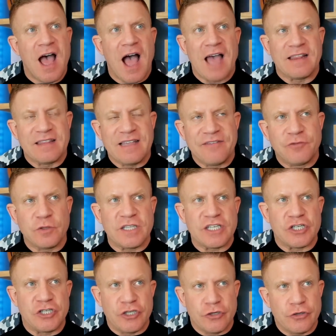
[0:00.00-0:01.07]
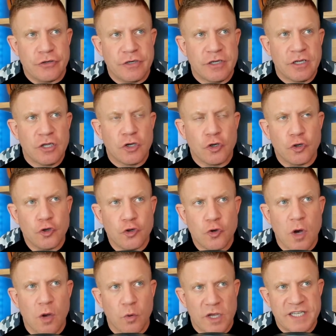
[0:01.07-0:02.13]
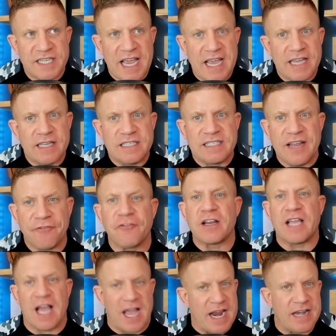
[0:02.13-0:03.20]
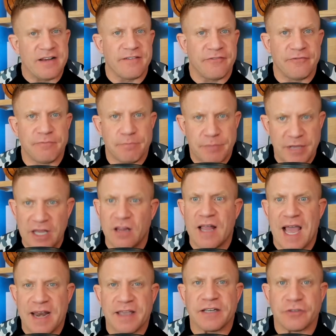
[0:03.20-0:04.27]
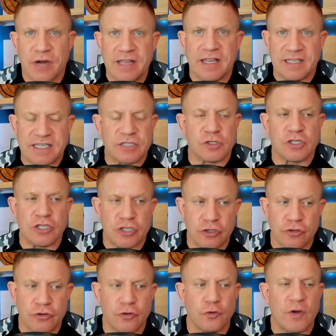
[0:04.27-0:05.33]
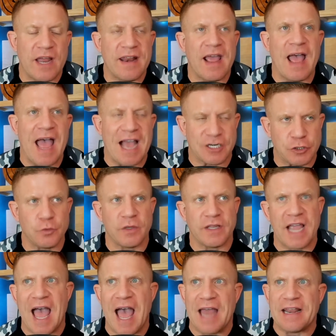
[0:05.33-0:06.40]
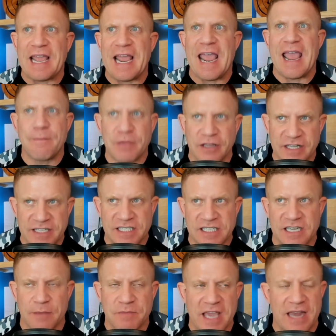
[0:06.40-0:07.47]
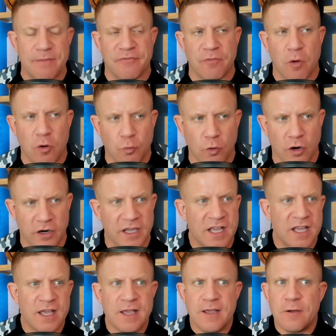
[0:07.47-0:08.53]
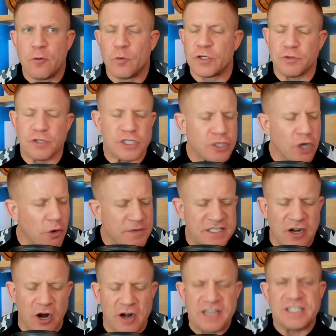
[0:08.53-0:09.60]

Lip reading: I lived with this dude who was a different kind of pill addict, right? Like, this is a dude who had actually had ambulances come get him from our work, which was so bizarre.